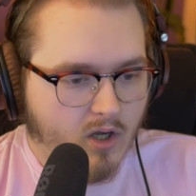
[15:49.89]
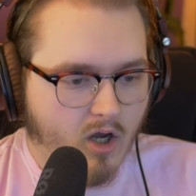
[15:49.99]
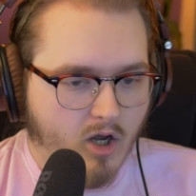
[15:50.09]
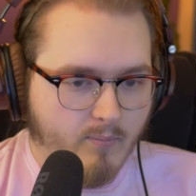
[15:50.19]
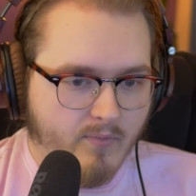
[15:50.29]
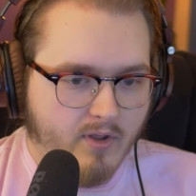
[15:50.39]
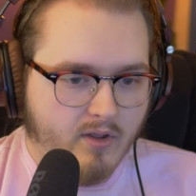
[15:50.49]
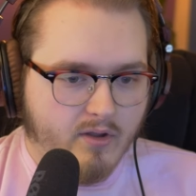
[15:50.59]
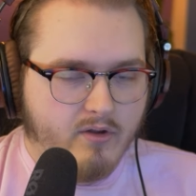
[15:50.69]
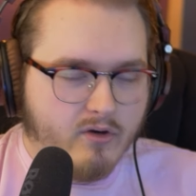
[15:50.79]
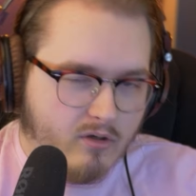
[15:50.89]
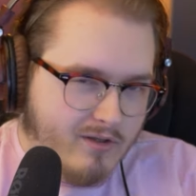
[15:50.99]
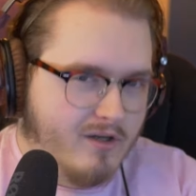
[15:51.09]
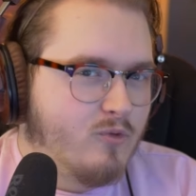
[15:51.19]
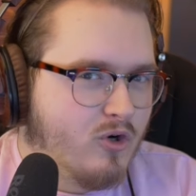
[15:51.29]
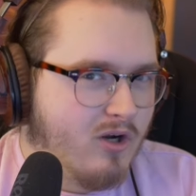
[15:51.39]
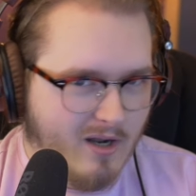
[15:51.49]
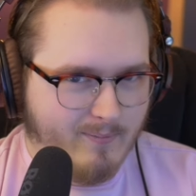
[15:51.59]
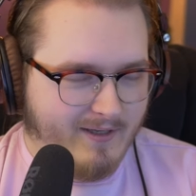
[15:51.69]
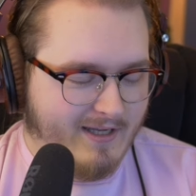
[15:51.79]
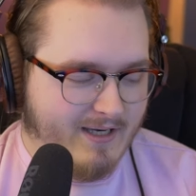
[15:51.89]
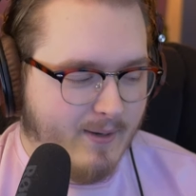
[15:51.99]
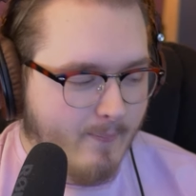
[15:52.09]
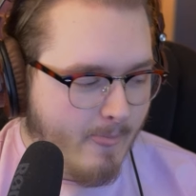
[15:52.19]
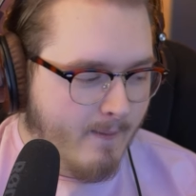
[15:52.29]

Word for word: um, they're a little more complicated.